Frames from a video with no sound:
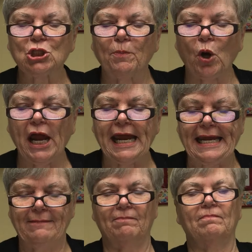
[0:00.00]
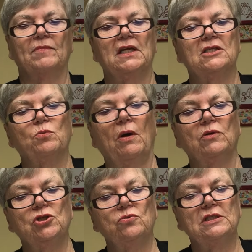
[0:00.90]
spray is what
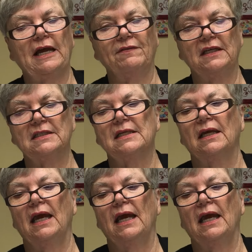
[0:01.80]
was used on this.